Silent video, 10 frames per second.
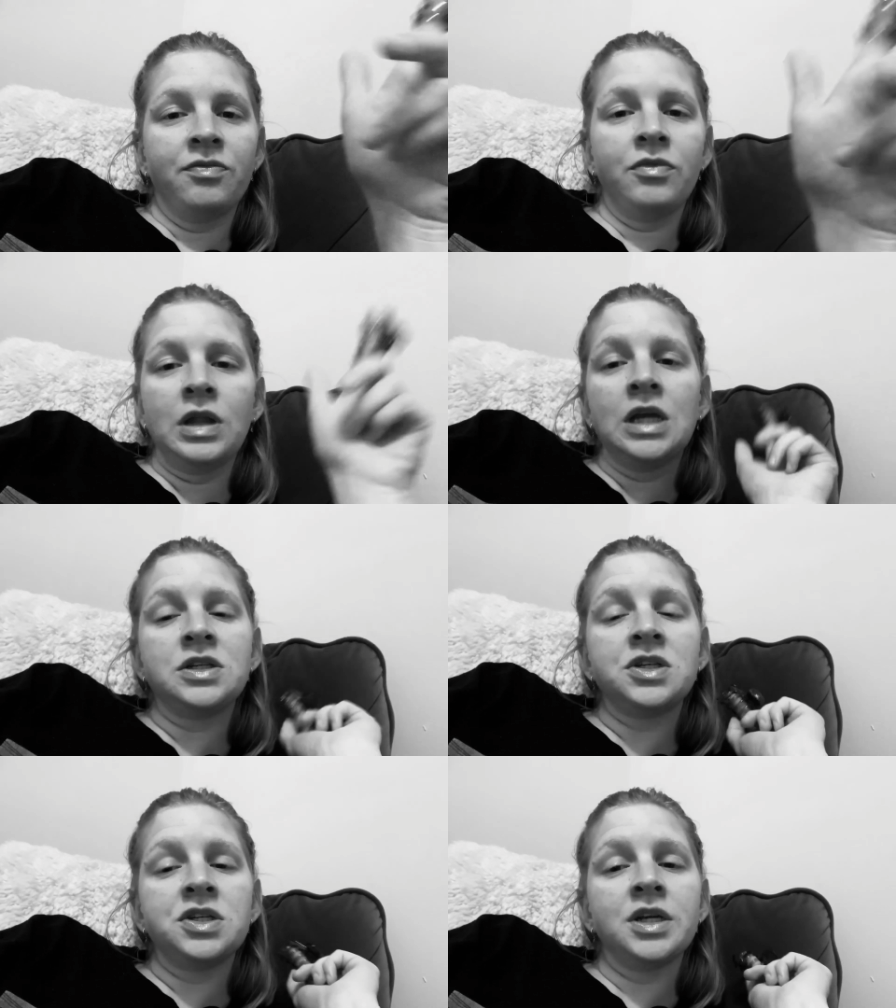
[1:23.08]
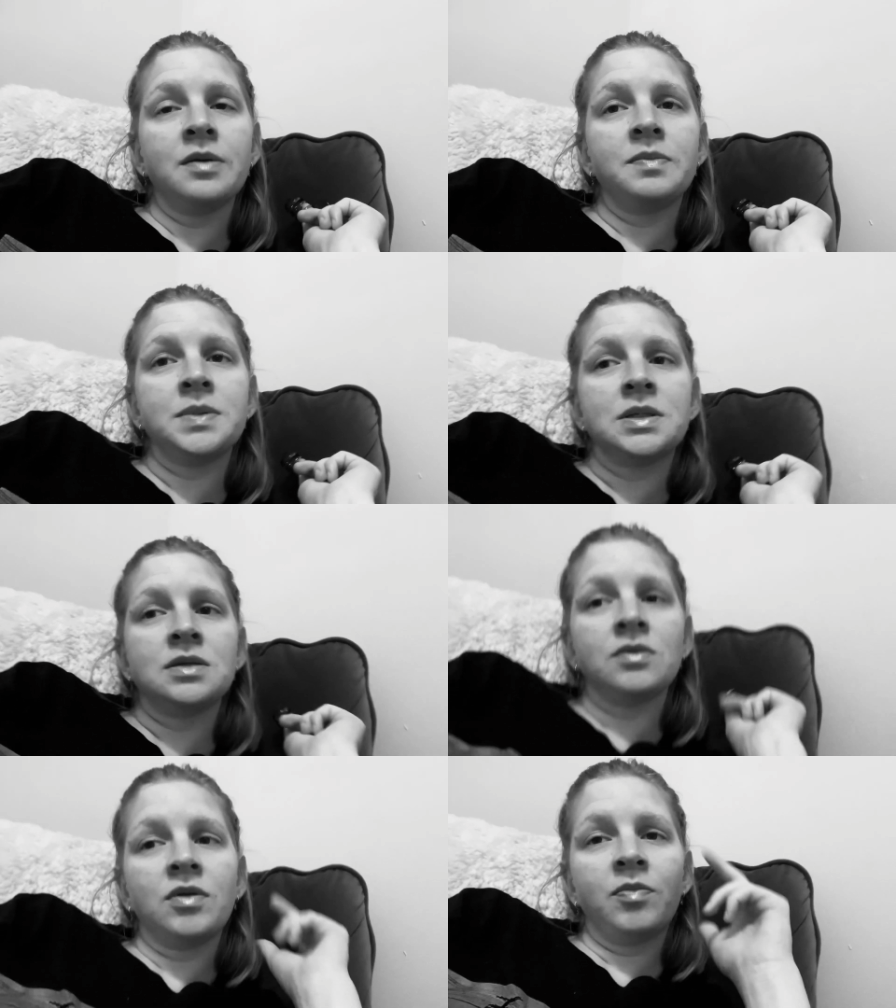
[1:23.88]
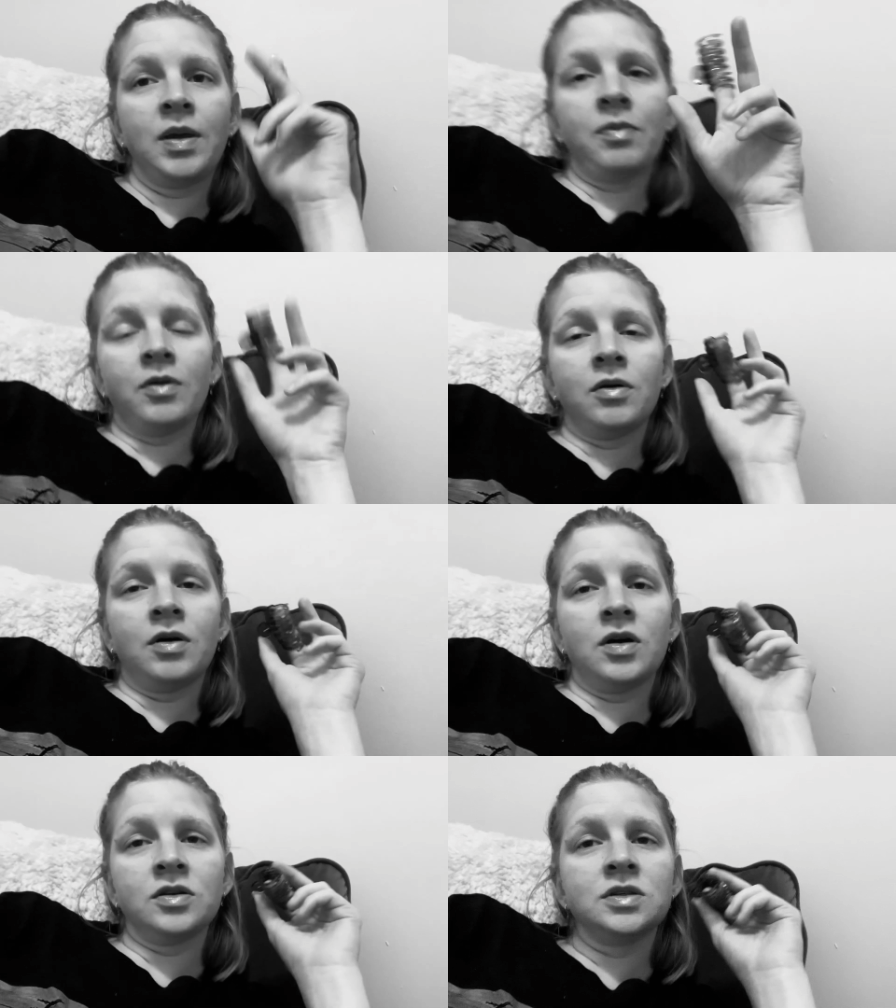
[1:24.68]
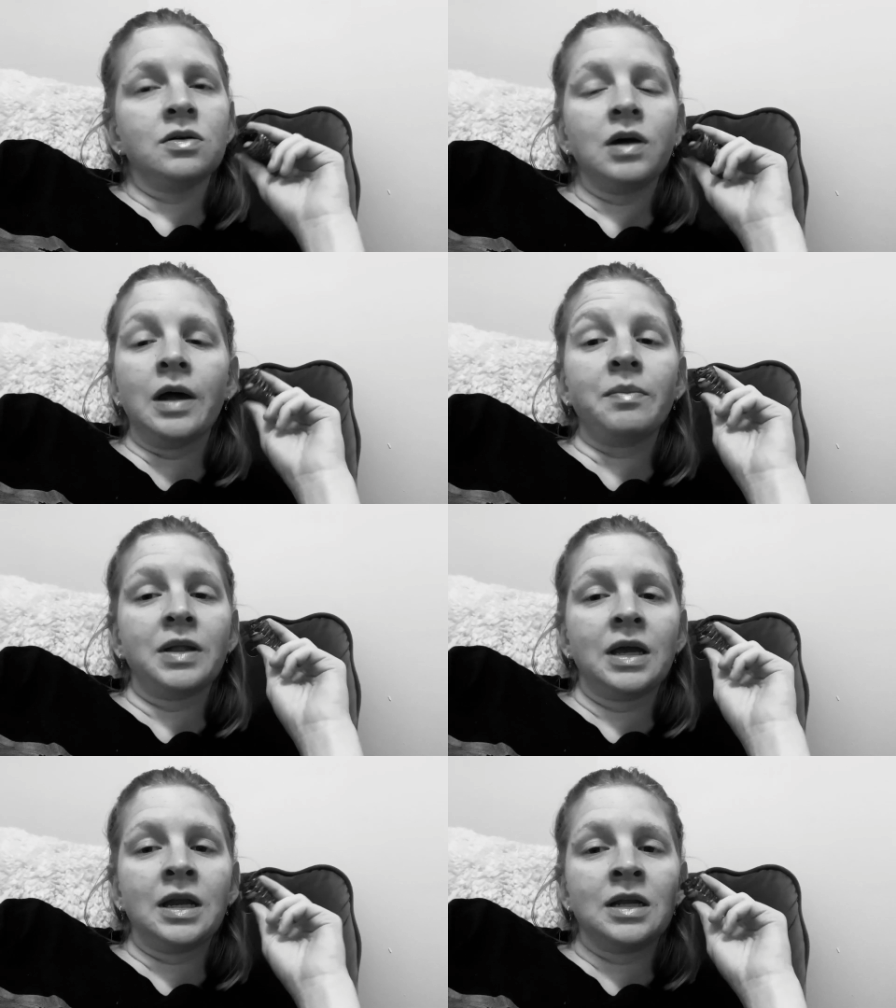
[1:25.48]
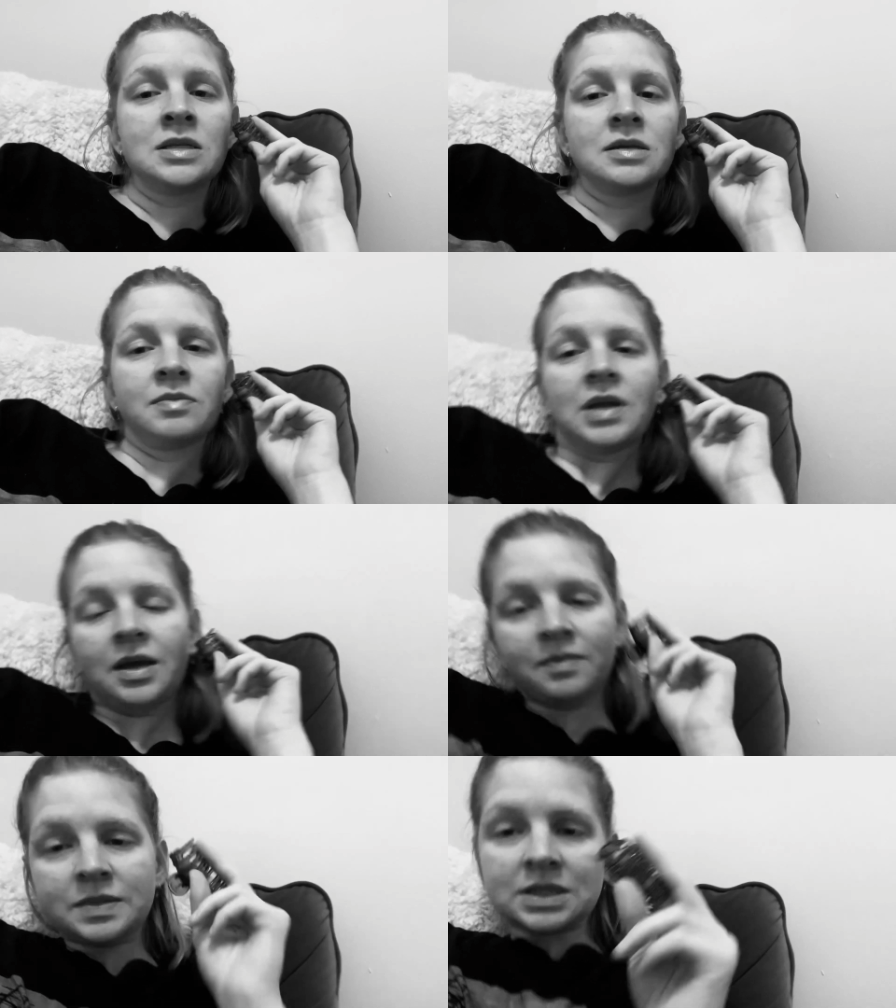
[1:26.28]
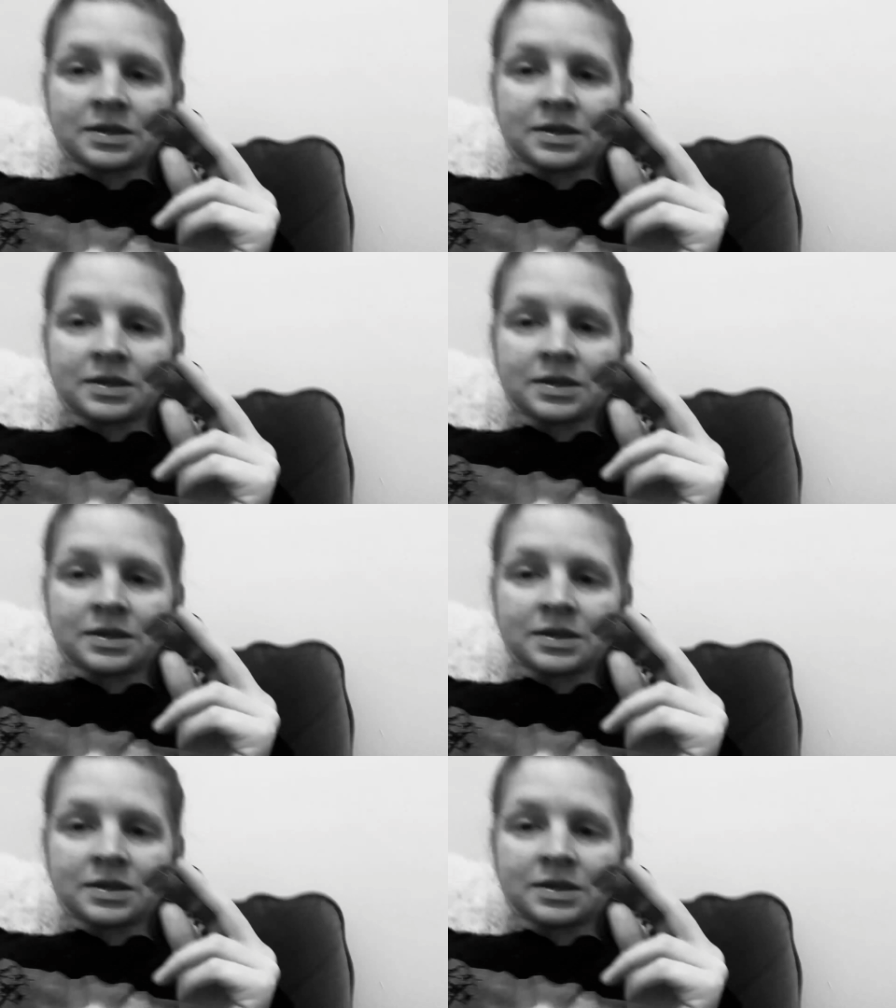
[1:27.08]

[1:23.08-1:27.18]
I want call. Relationships with people are so complicated sometimes.